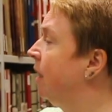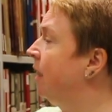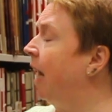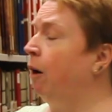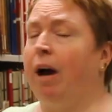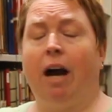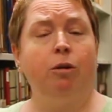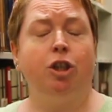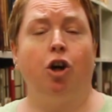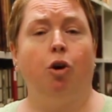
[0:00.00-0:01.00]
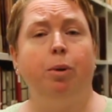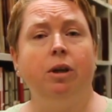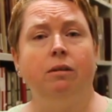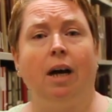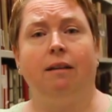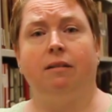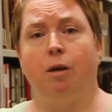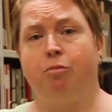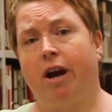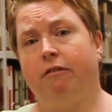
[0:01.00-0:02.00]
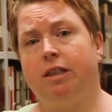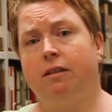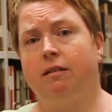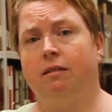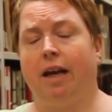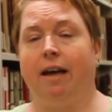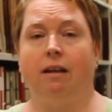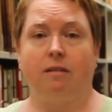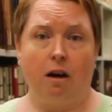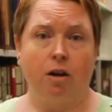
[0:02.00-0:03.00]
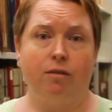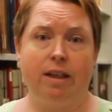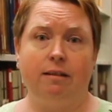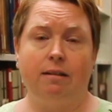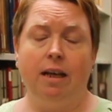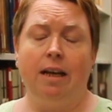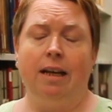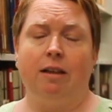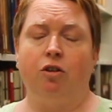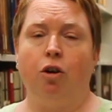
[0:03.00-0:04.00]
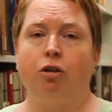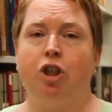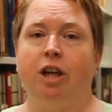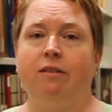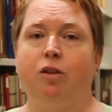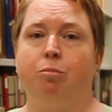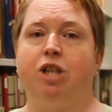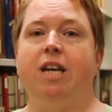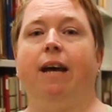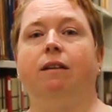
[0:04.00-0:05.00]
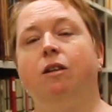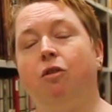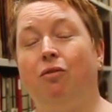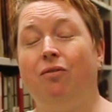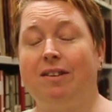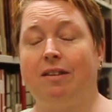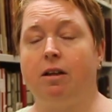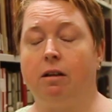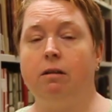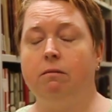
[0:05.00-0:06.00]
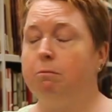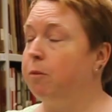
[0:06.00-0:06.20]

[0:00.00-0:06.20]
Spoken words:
Now, our job as librarians and as archivists is not just to protect the physical,